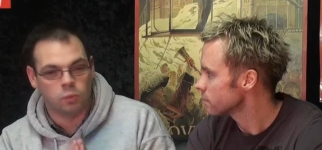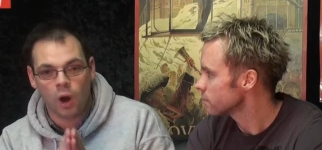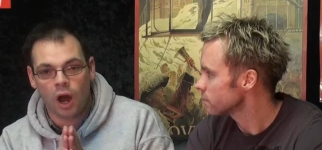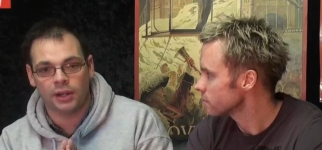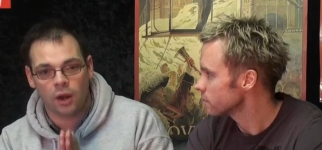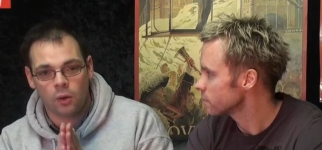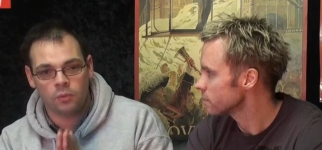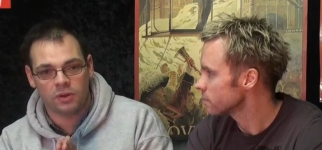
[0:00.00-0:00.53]

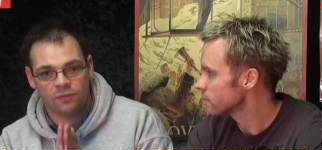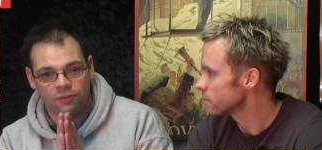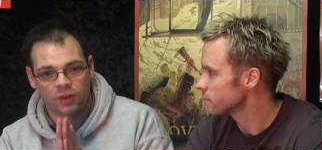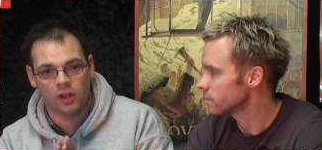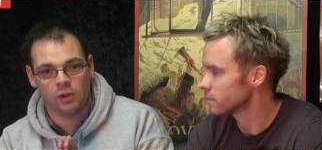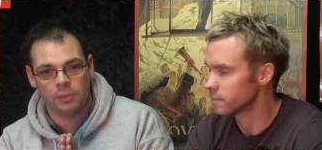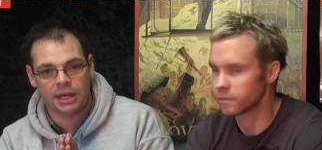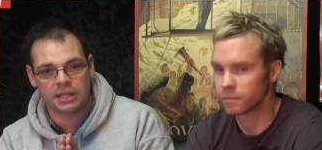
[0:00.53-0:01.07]
Speaker 1: why don't we
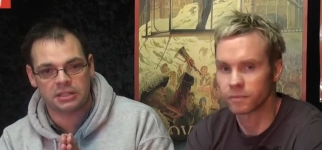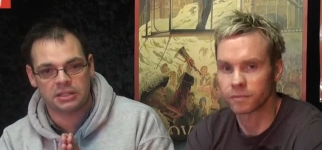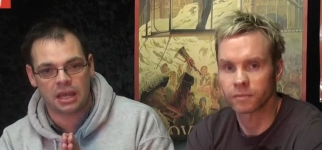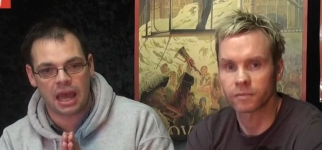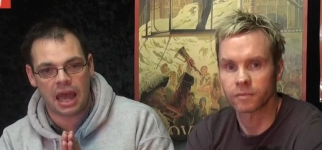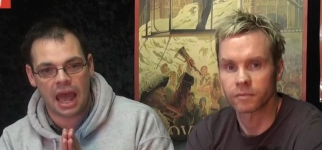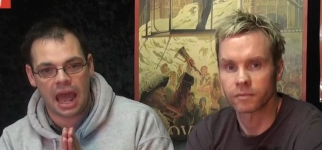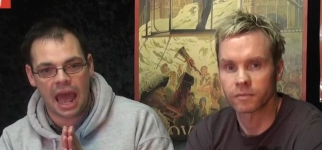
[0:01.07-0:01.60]
film it?
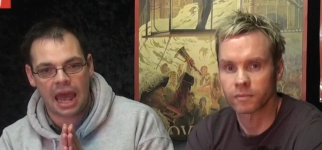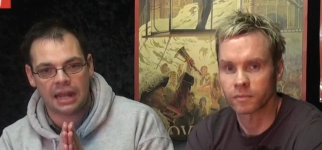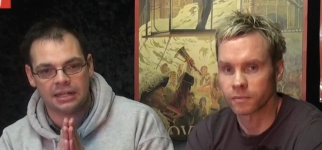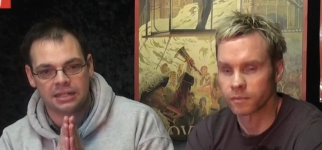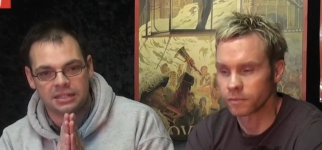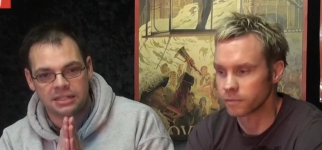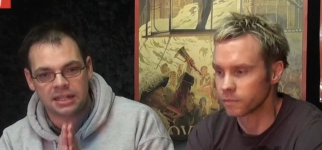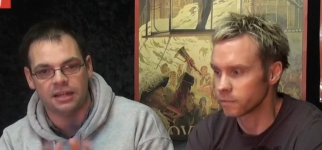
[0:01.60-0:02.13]
And
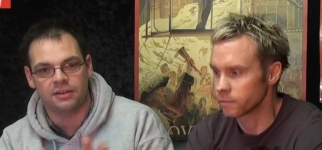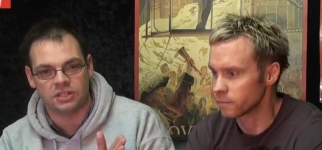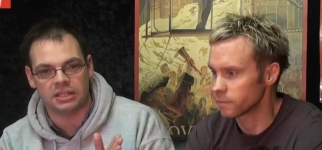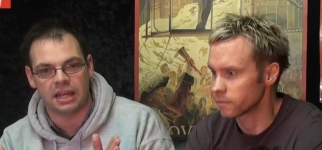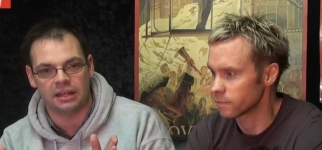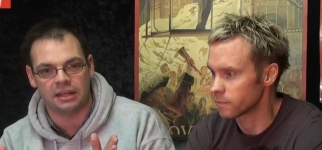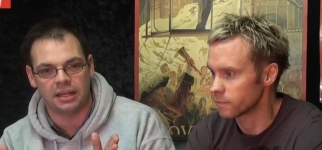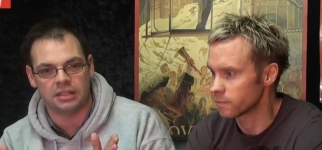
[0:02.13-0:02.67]
instead of
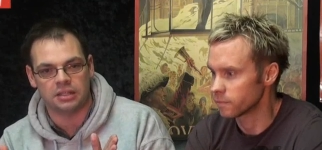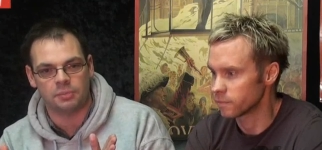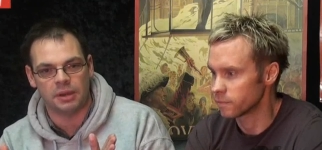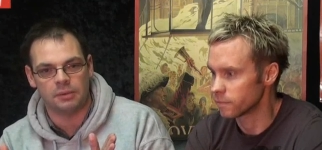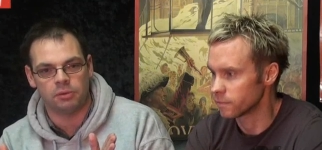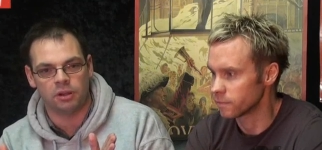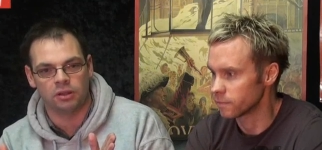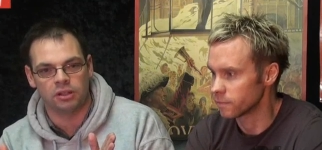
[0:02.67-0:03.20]
selling it to
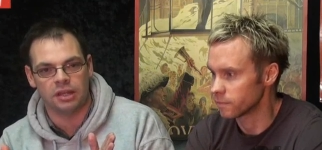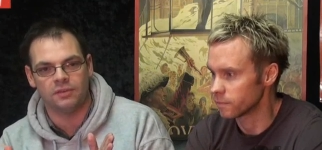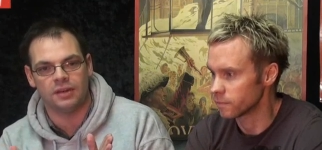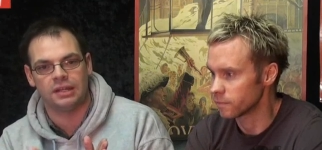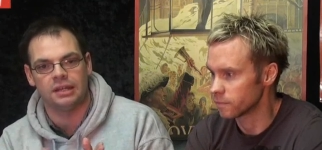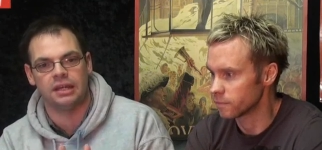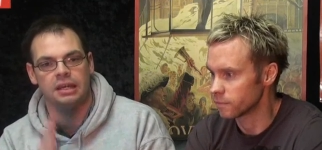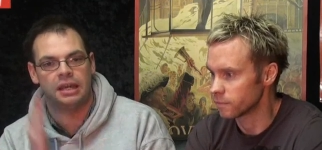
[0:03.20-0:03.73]
people on
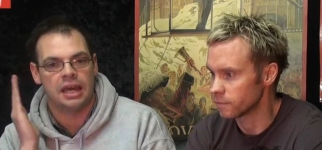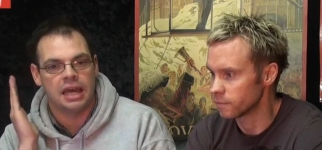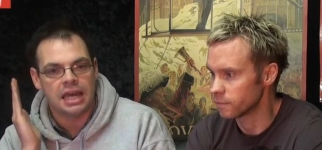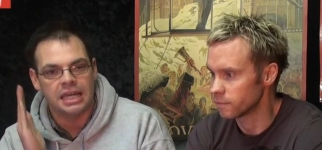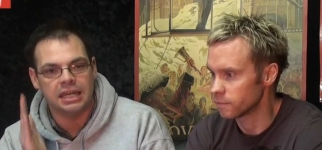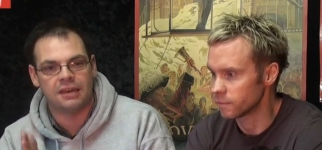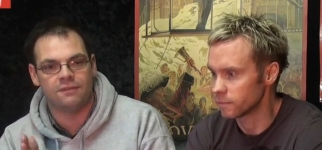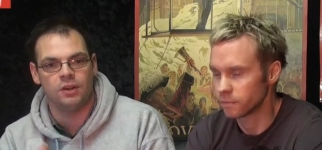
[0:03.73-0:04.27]
DVD,
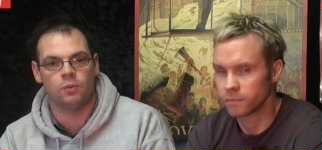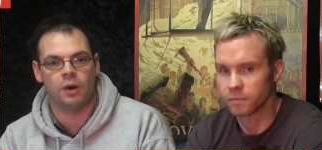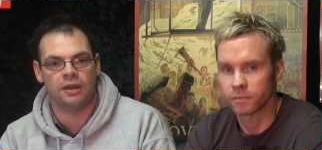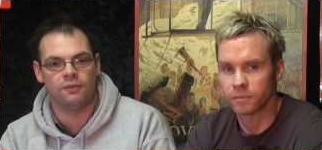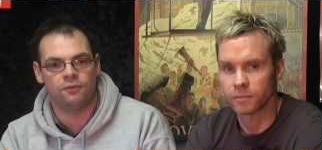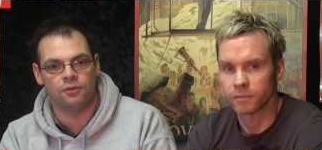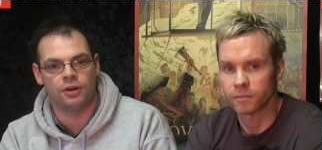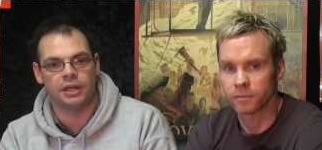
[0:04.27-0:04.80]
give it
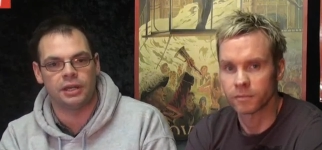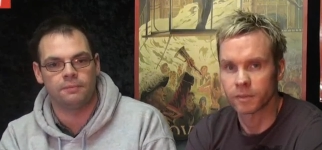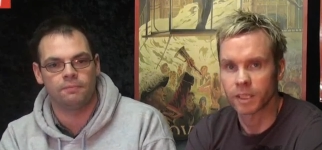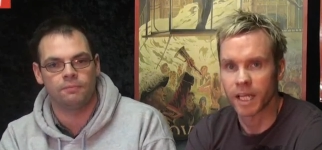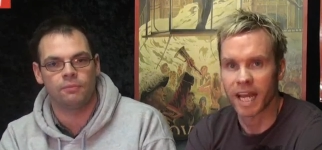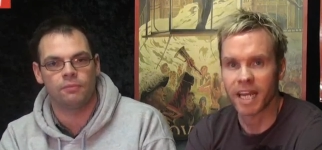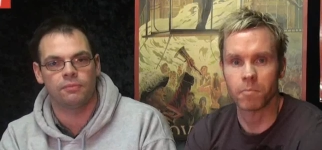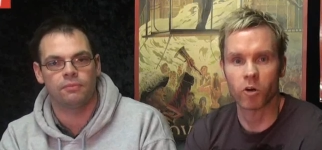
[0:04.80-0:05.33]
away free.
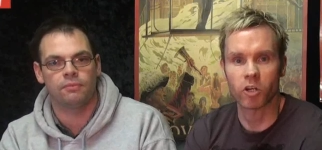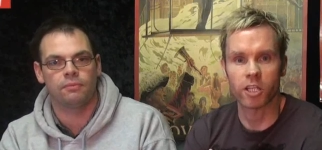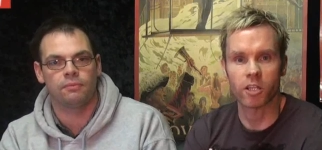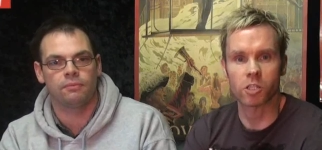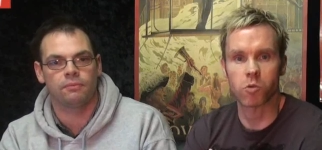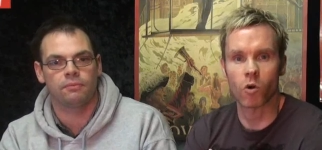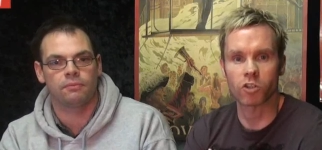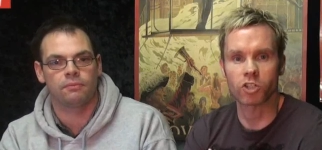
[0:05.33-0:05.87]
Speaker 2: Anybody
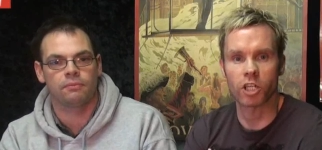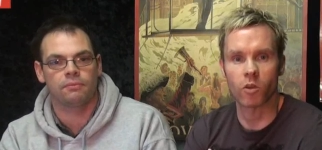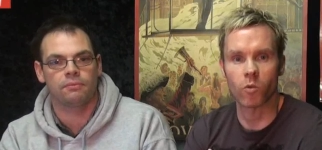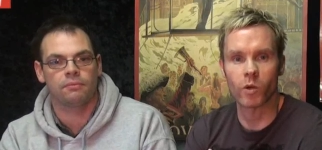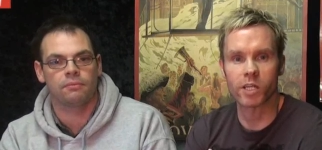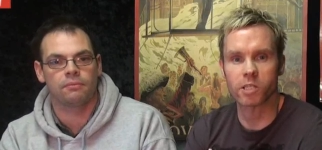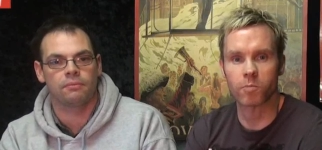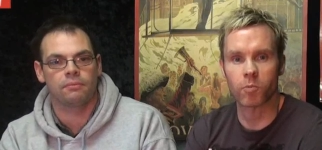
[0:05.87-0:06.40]
that's watching the
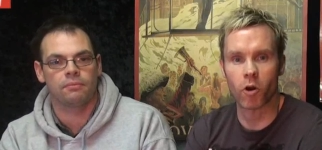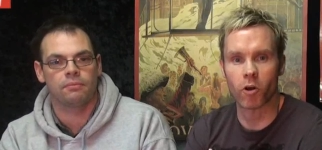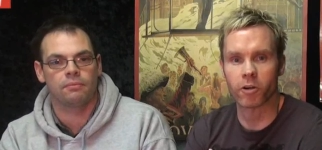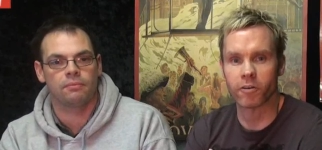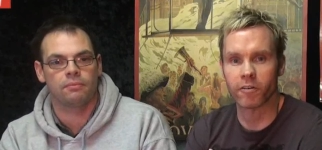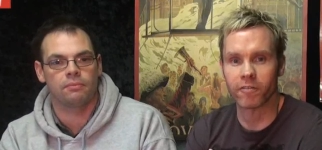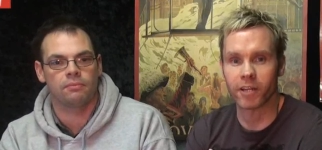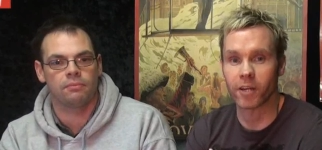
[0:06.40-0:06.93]
Wizard
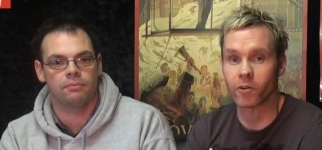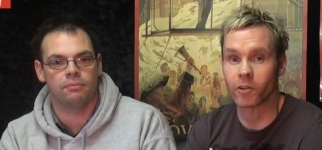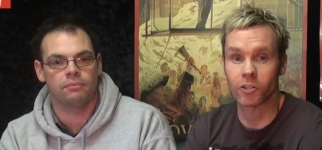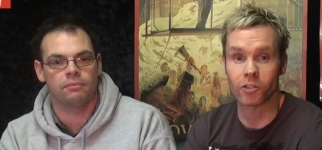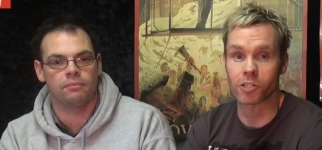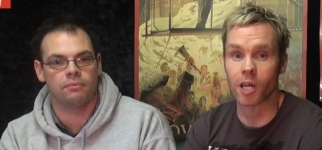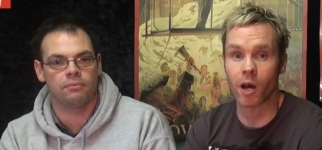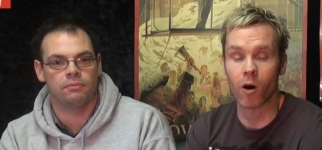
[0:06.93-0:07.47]
product review
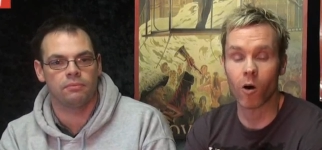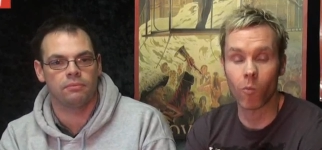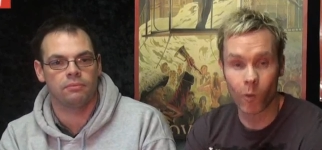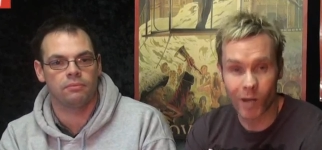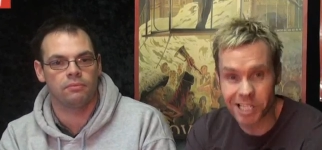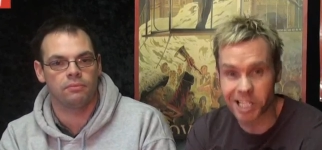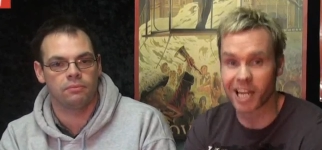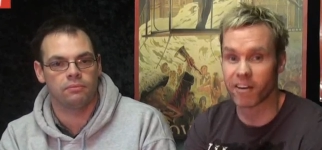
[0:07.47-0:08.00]
can just go on
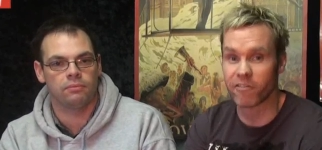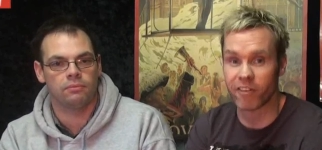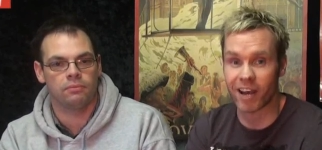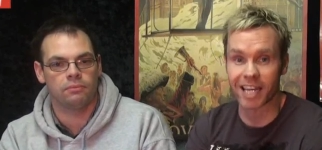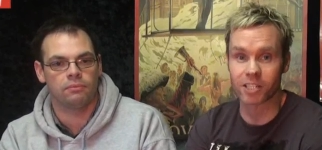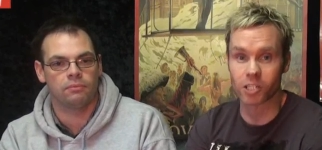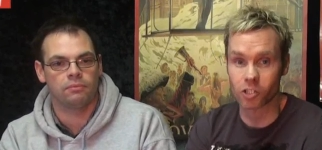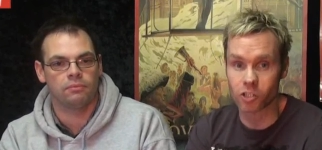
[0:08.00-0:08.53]

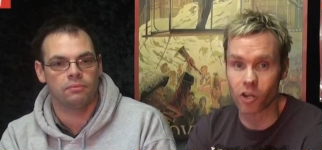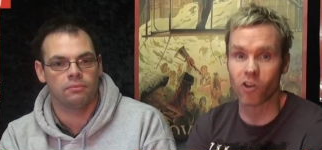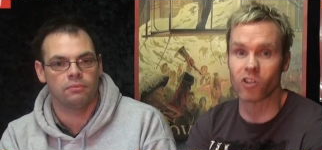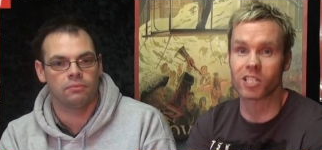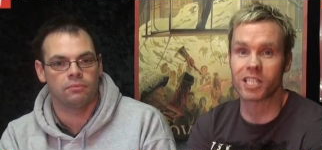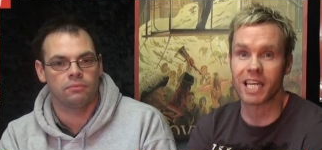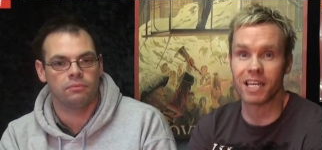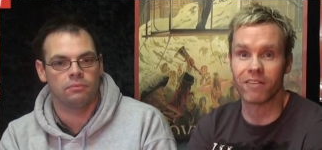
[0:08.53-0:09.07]

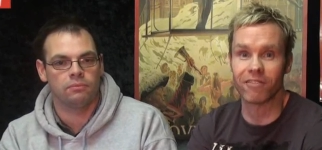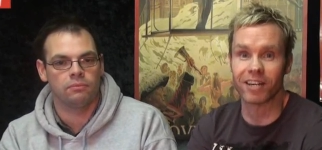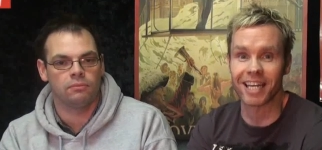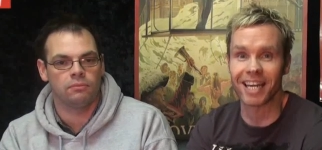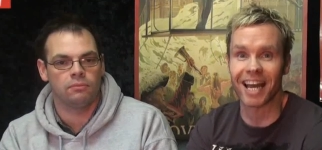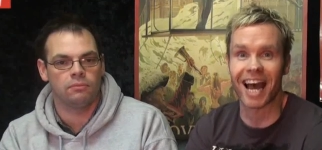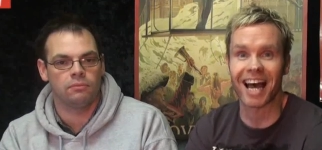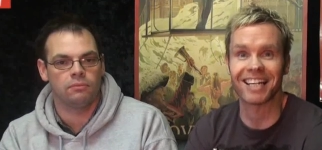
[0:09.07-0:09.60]

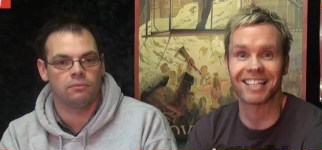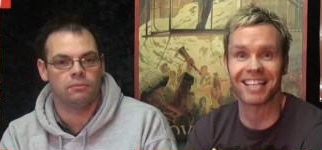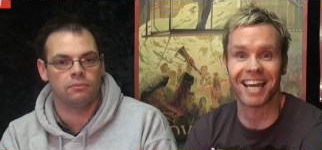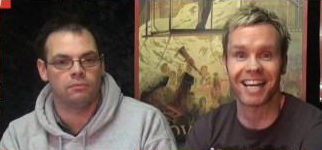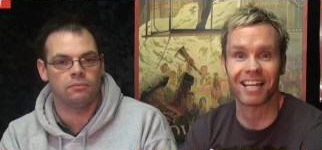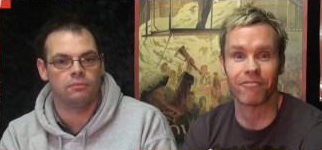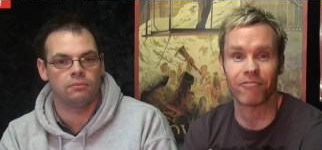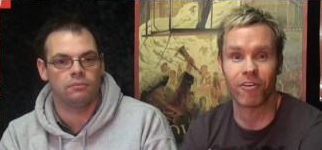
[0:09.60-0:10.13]
wizardfx.tv and
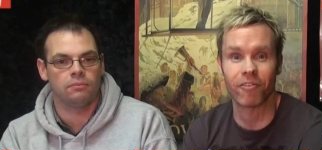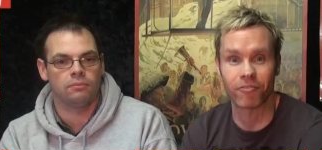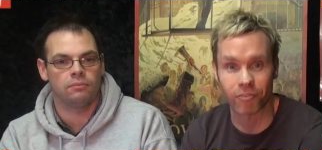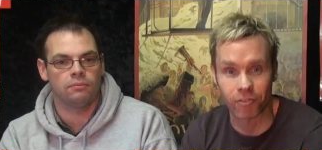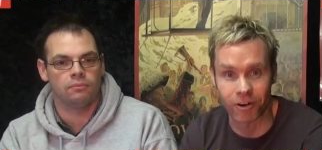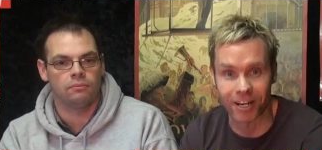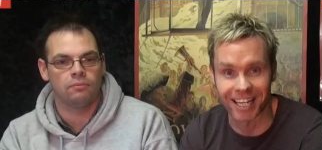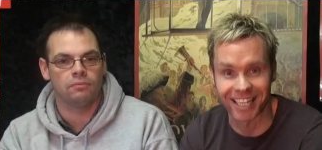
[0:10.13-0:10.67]
get it for
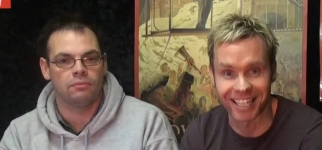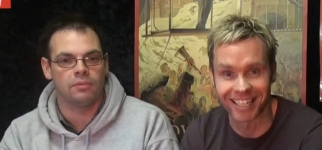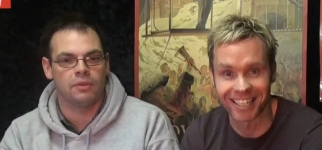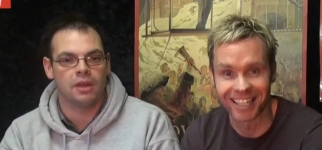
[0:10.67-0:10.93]
free.